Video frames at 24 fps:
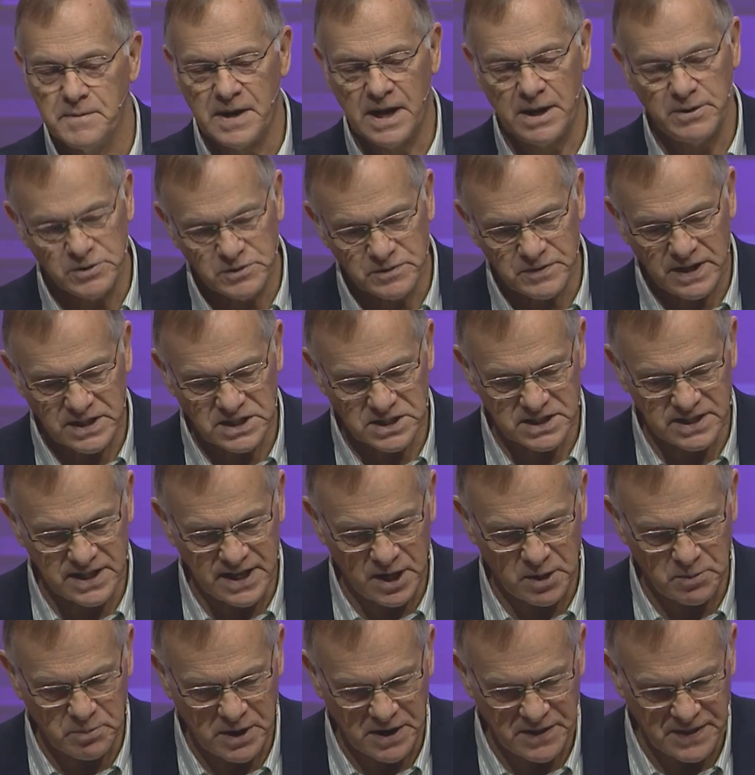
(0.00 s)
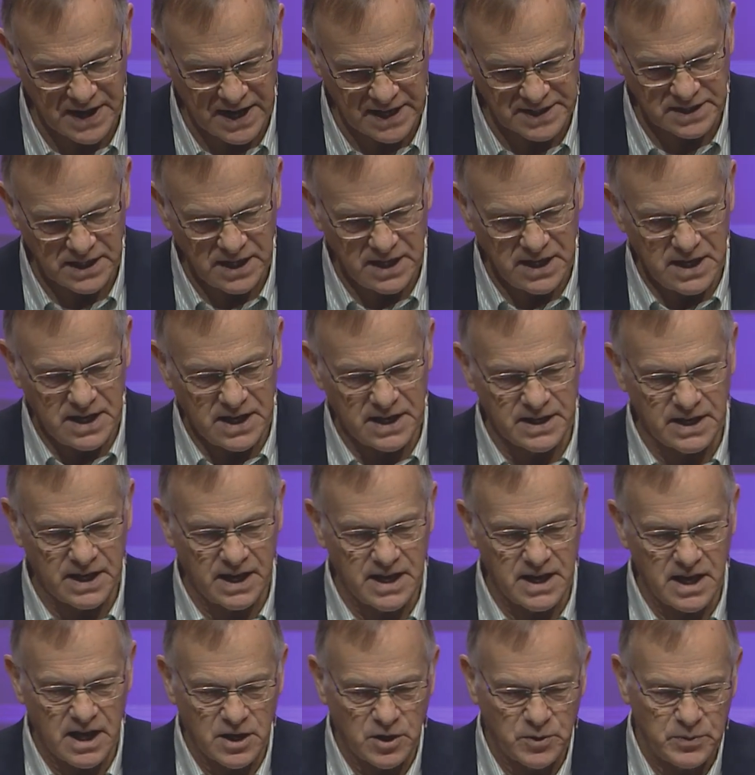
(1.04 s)
I was fascinated by that, and
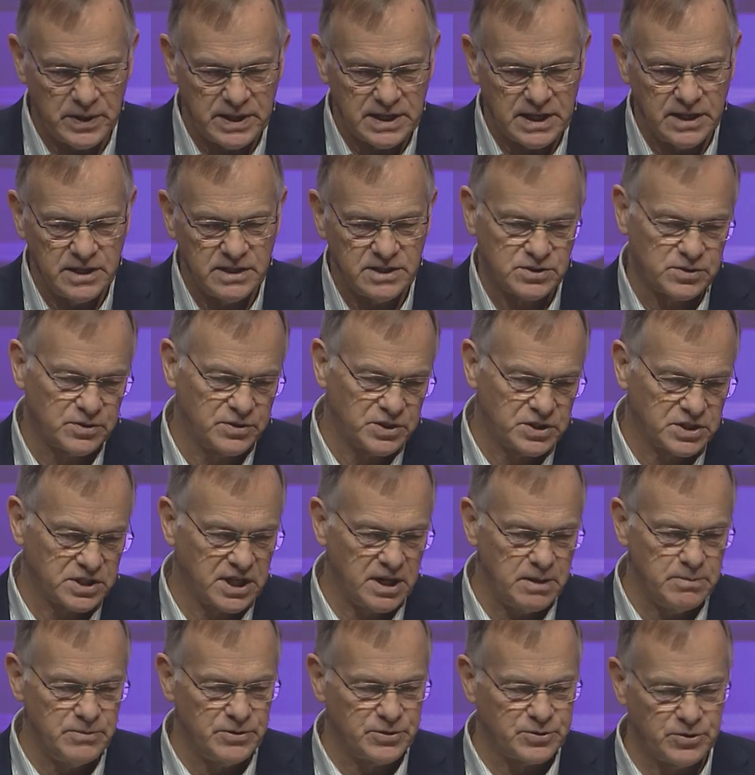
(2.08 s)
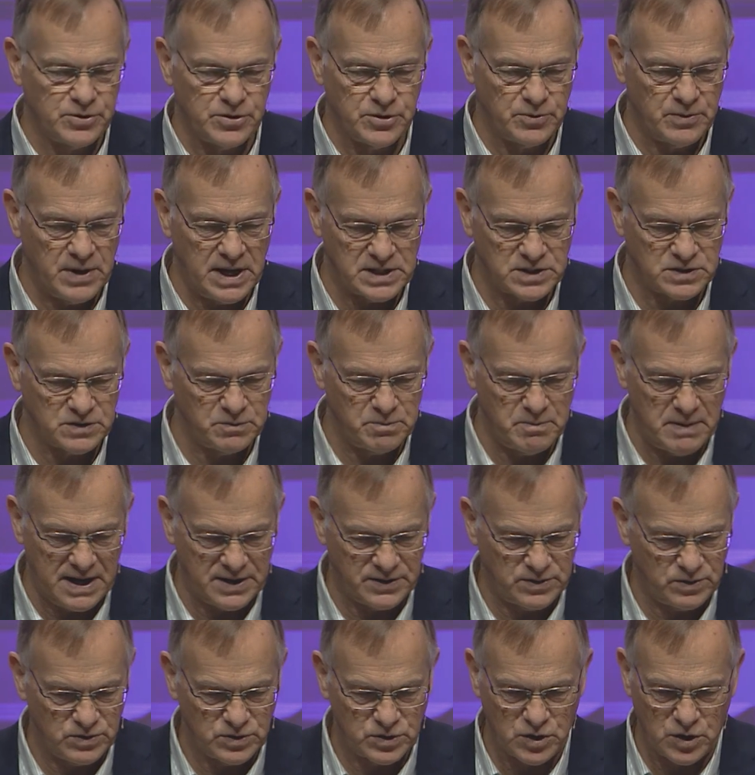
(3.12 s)
I, I, quickly sort of skimmed through the rest of
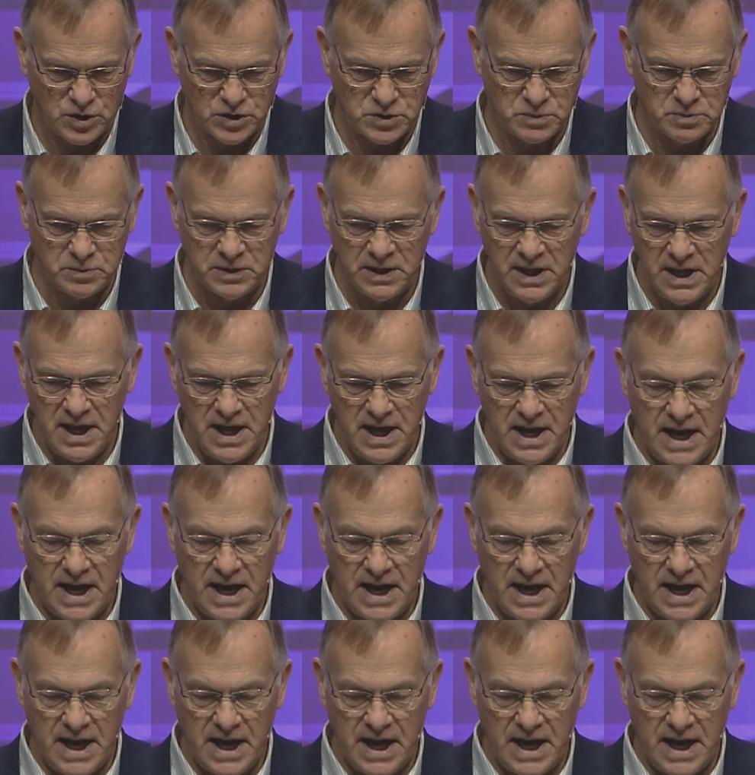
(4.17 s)
Matthew's gospel,